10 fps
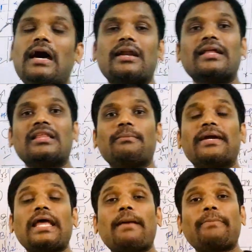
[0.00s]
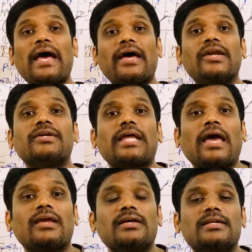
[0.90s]
are nothing but apparent
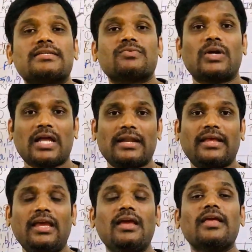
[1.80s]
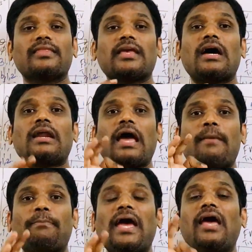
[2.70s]
angles. What are they? They are
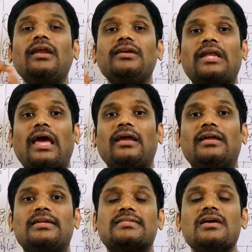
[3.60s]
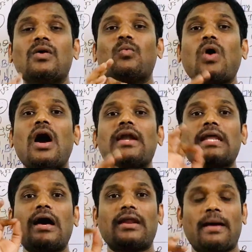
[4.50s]
apparent angles. What
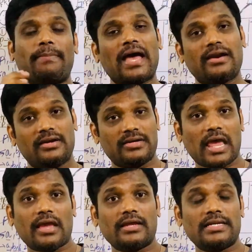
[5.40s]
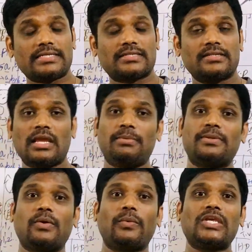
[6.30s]
are apparent angles? There
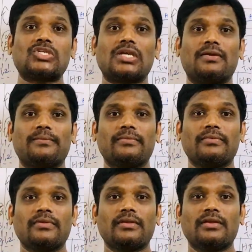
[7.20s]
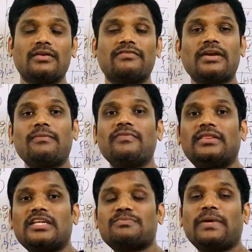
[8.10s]
is the question. From
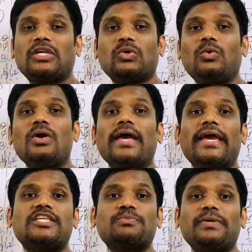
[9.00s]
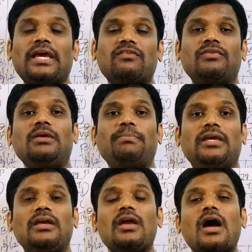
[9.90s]
with respect to HP and
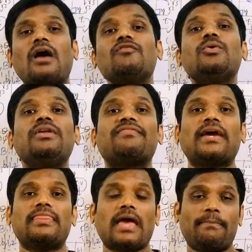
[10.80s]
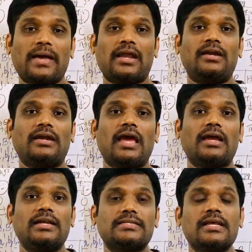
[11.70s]
VP, how you define the apparent
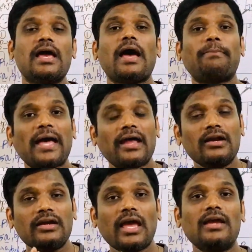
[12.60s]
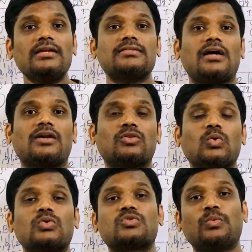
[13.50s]
angles? Apparent angles are
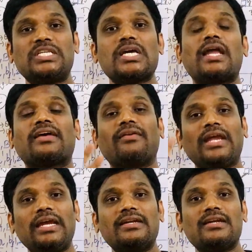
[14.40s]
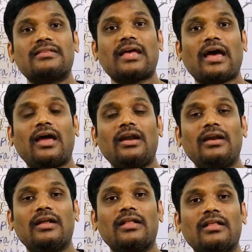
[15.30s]
those which are greater
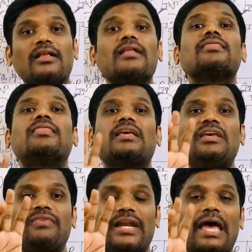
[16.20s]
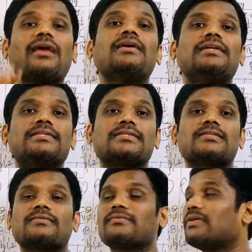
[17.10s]
than the given
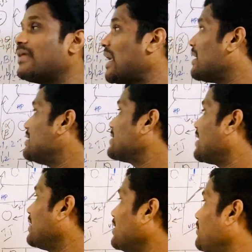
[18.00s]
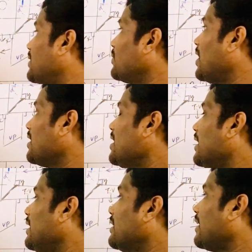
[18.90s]
angles. Given angles are nothing but what?
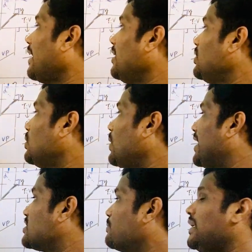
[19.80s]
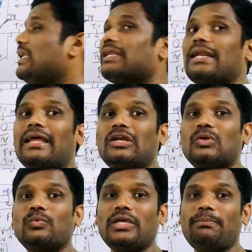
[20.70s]
Inclined to HP, inclined
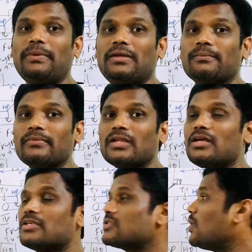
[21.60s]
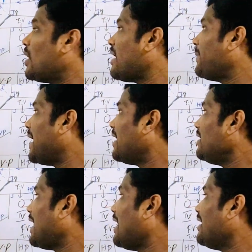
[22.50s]
to VP. So
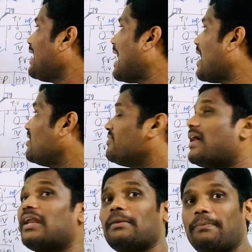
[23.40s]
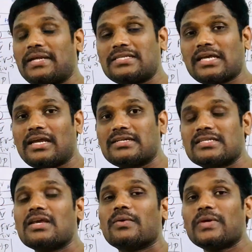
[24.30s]
apparent angle alpha
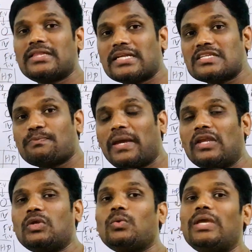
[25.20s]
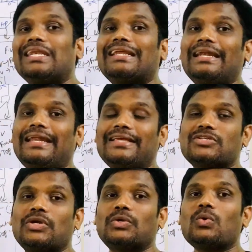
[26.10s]
represents with respect to
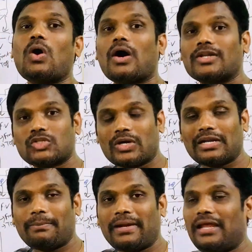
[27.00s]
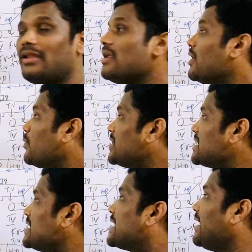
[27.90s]
inclination to horizontal plane,
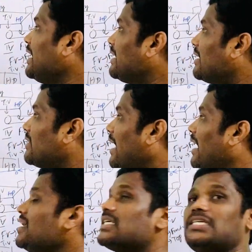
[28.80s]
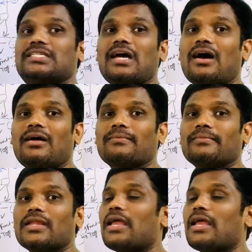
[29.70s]
which is greater than theta,